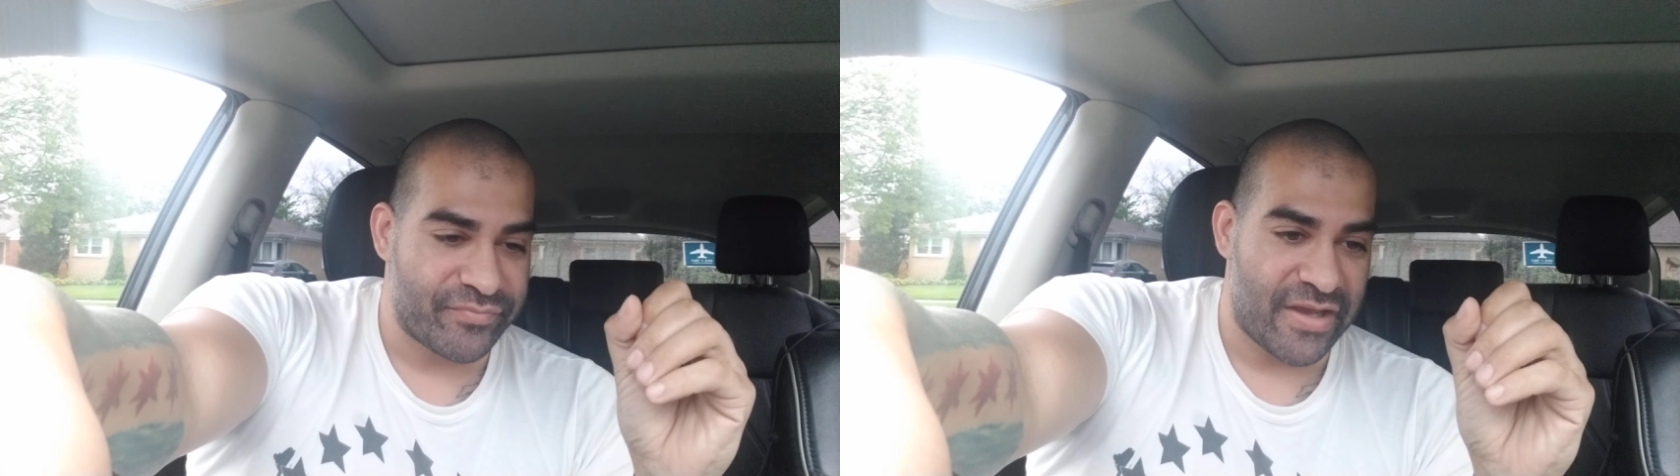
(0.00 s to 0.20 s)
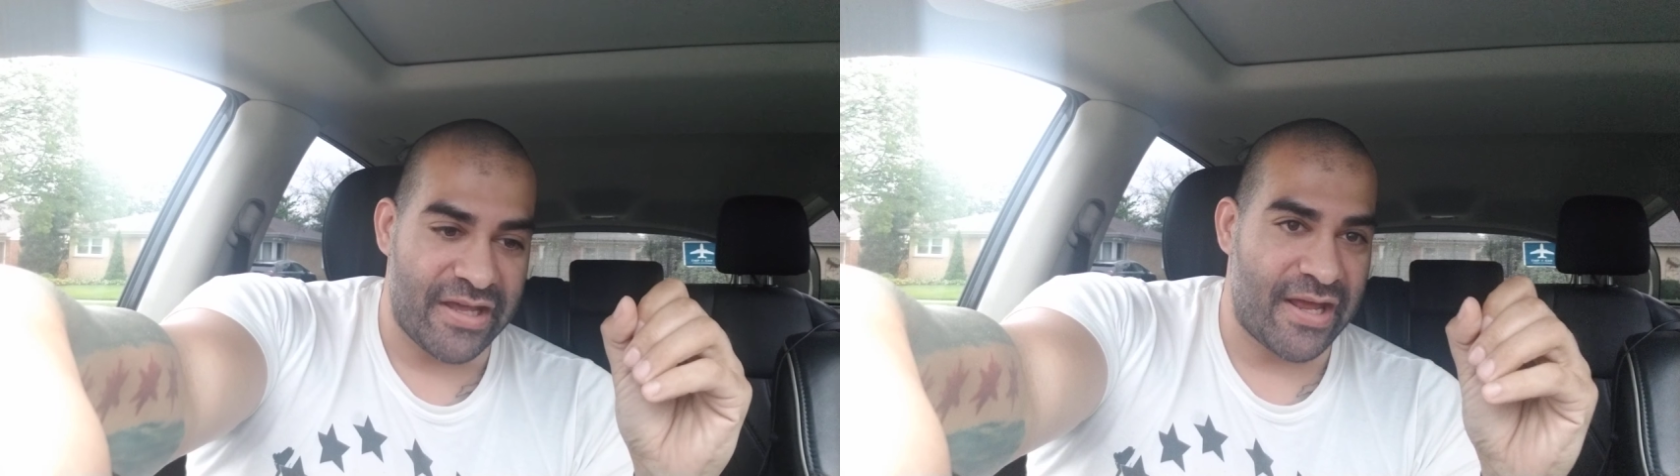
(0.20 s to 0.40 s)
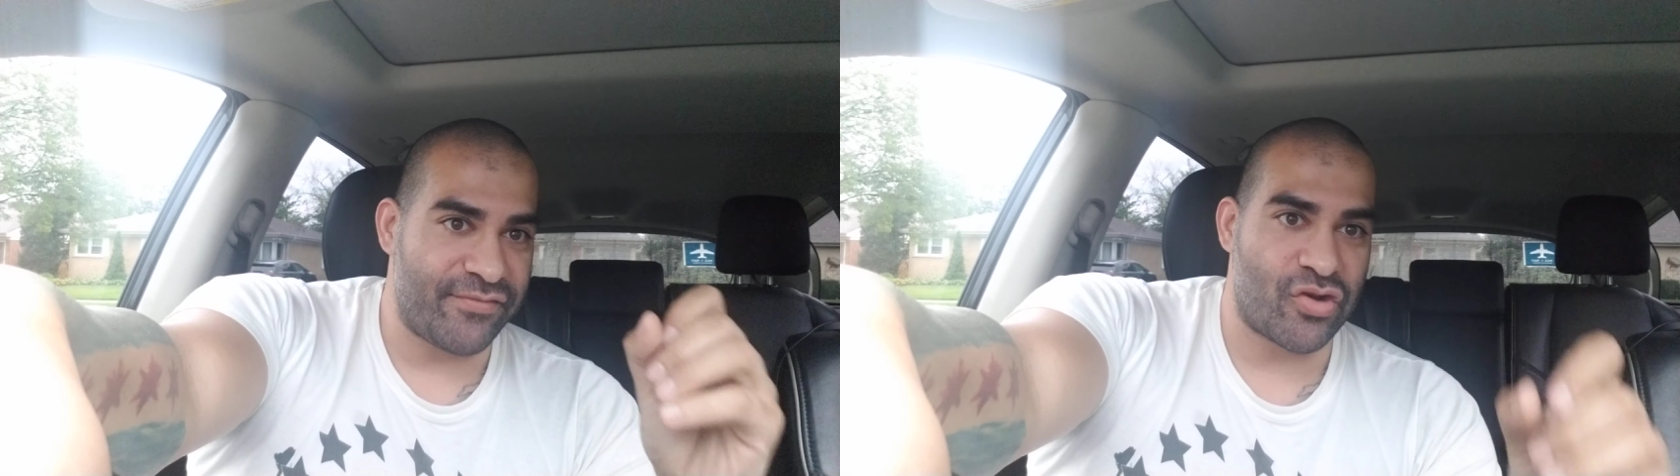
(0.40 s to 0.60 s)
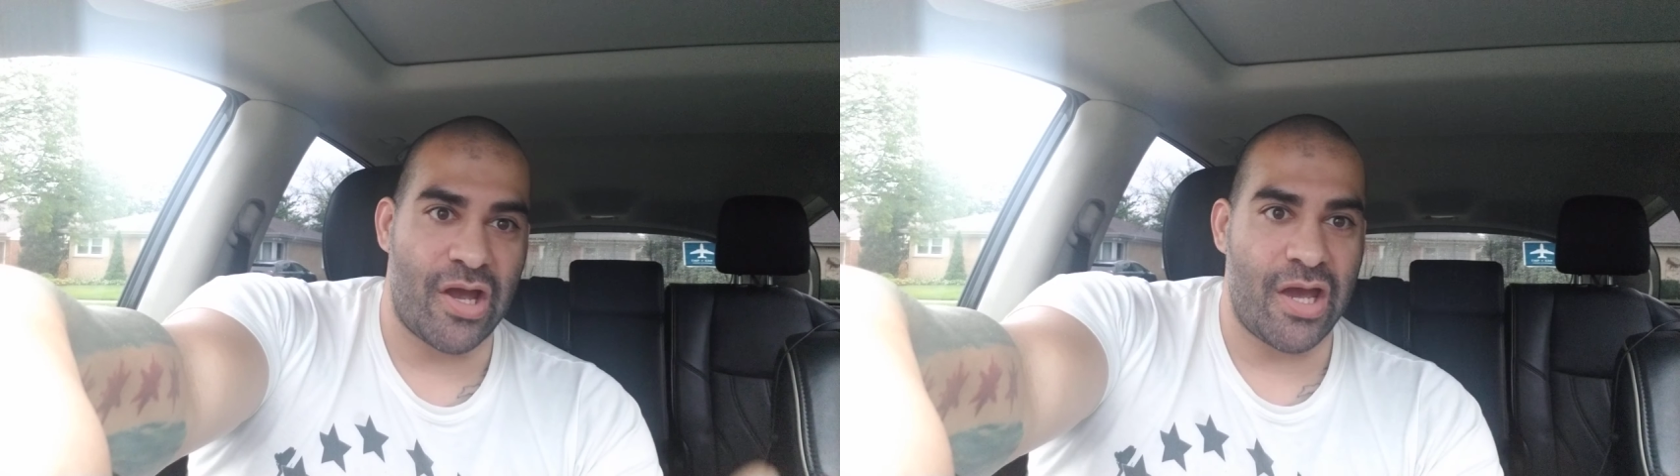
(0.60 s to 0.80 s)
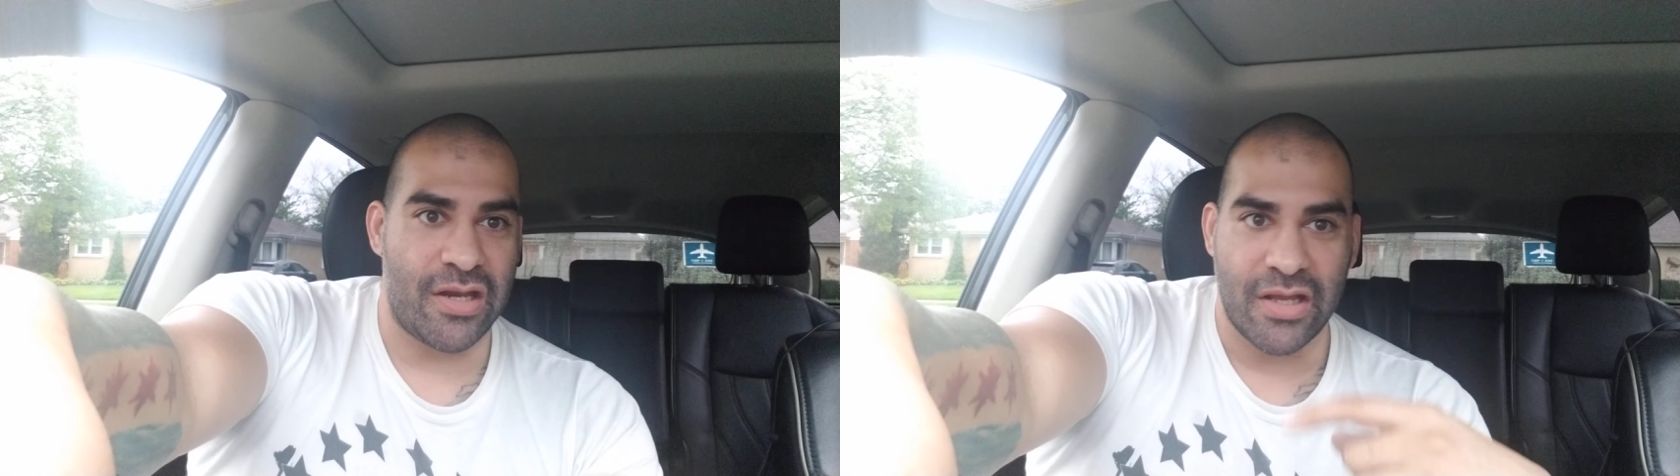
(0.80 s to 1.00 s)
And I've
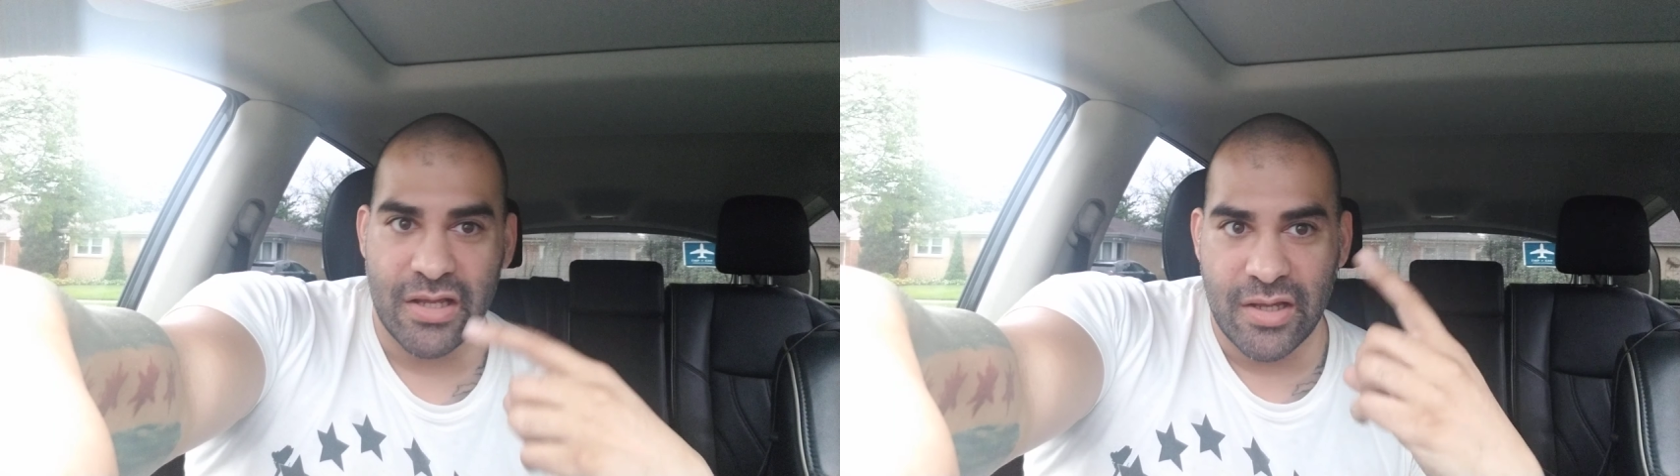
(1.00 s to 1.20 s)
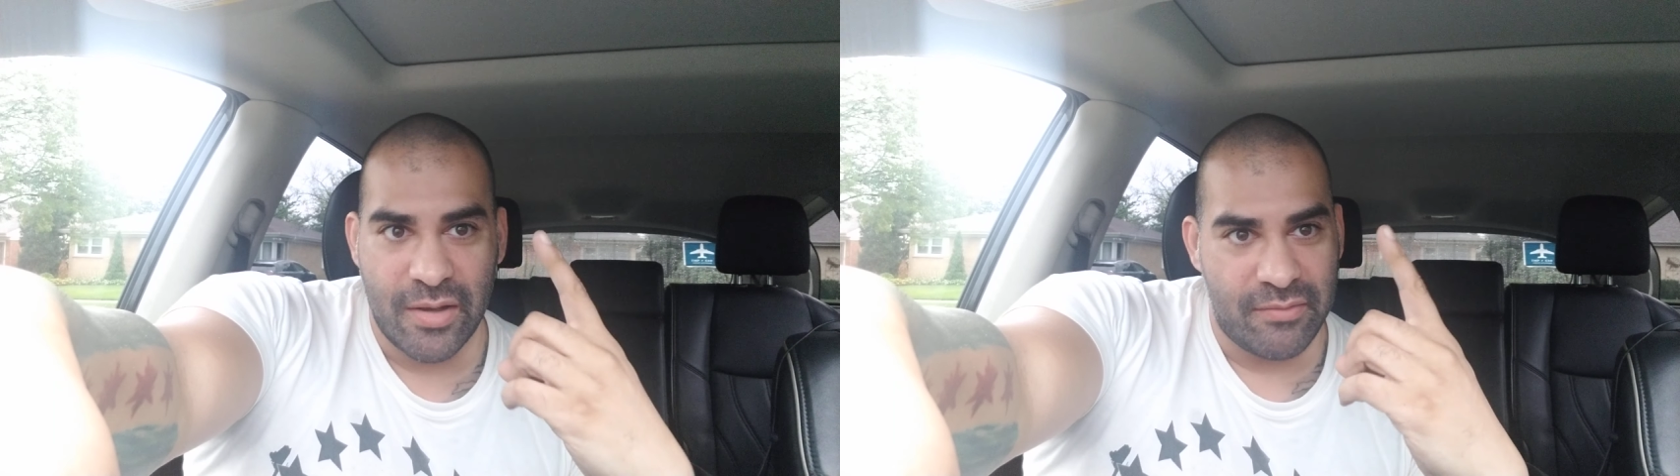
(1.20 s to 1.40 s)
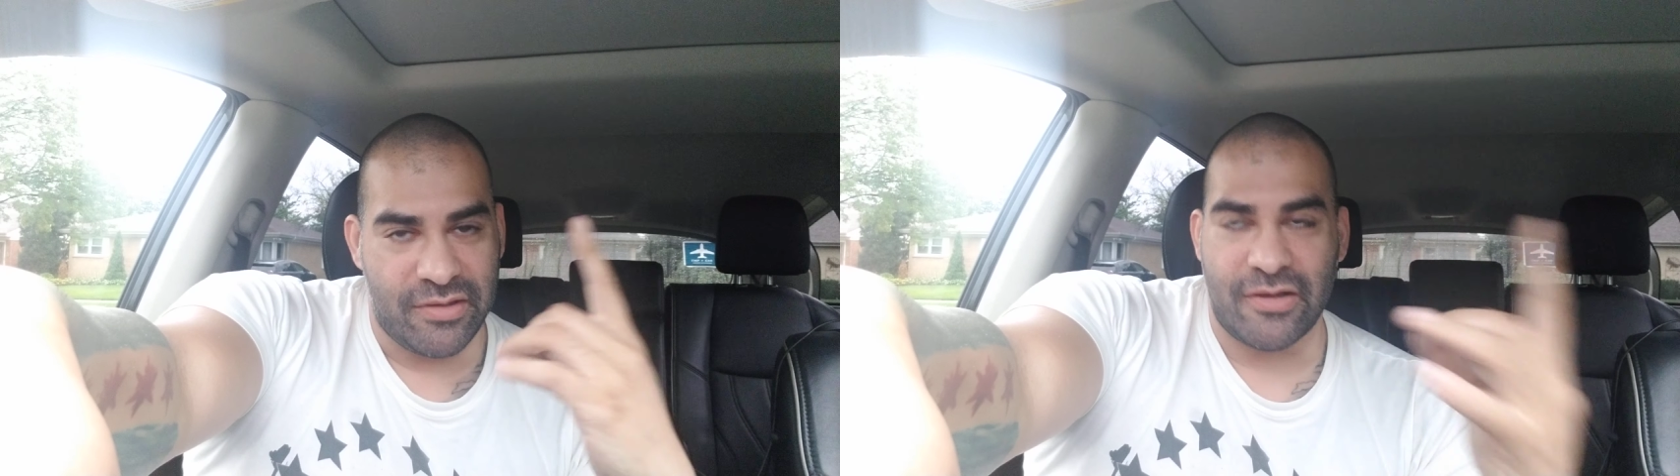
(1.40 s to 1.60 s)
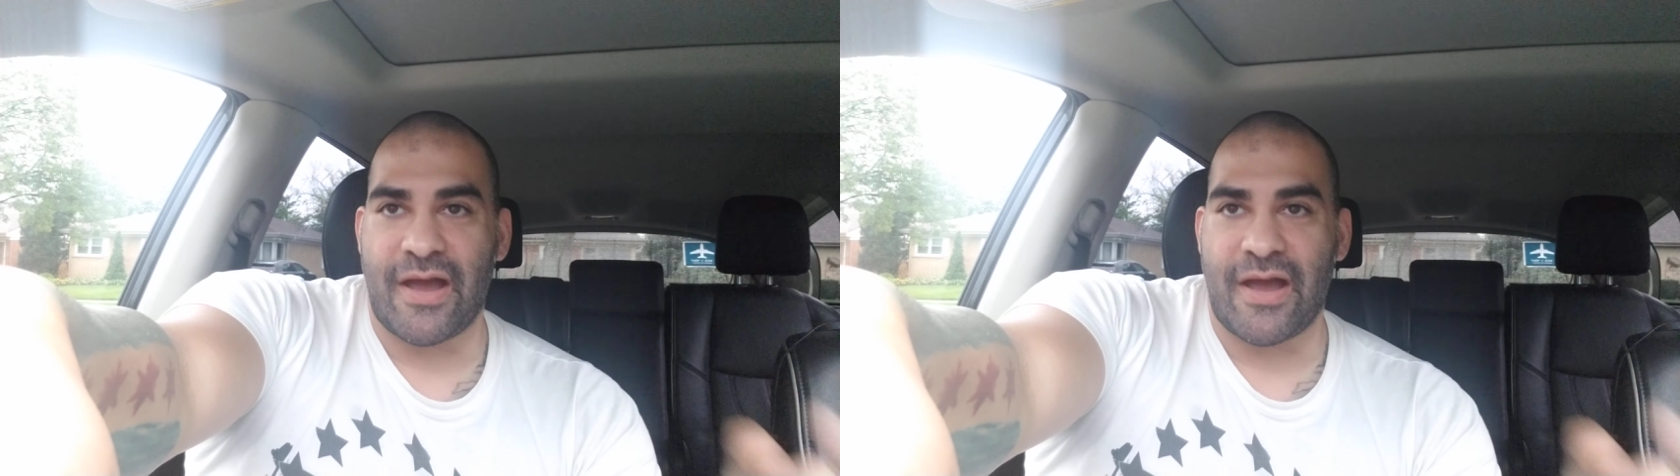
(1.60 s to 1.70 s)
tried, you know,